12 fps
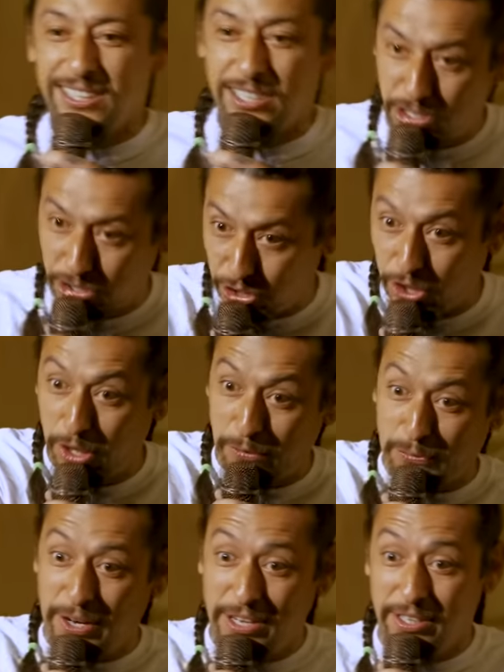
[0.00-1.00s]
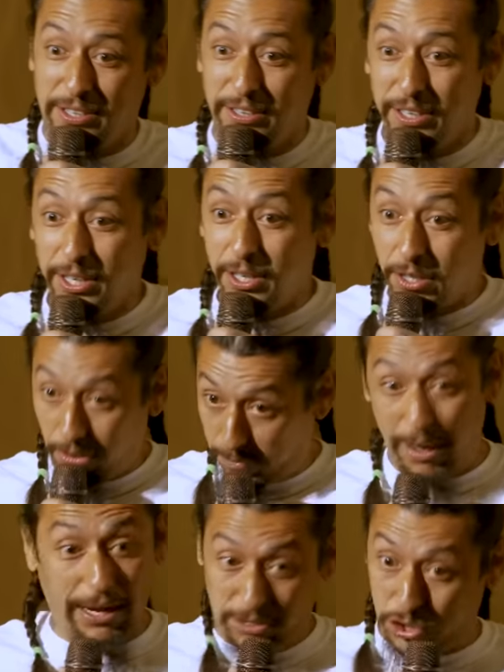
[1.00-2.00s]
Is this your girlfriend?
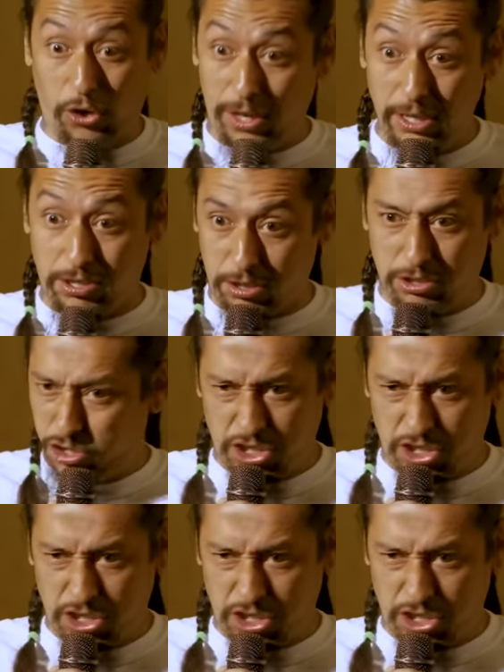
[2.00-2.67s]
By choice, or did